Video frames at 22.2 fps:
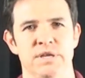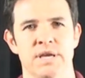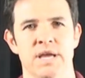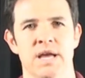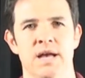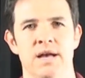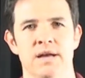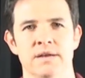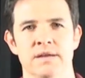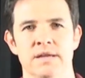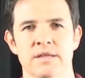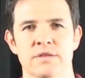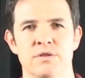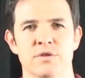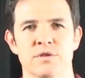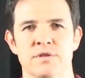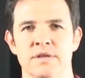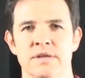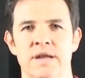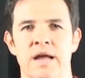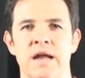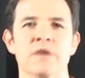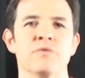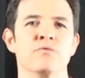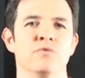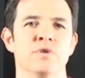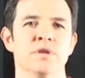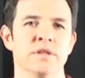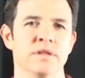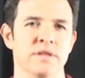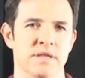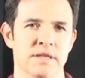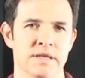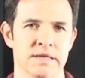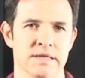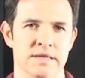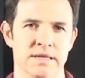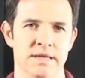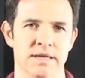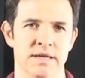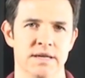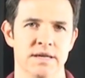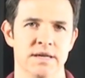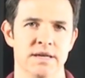You can't. It's just an unrealistic
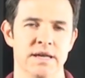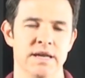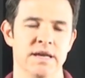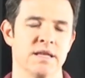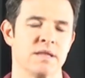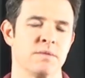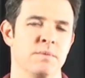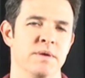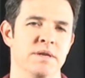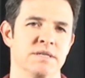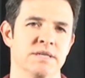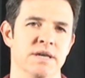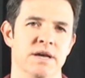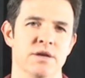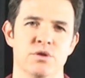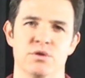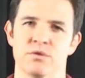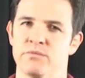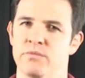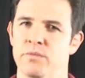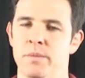expectation.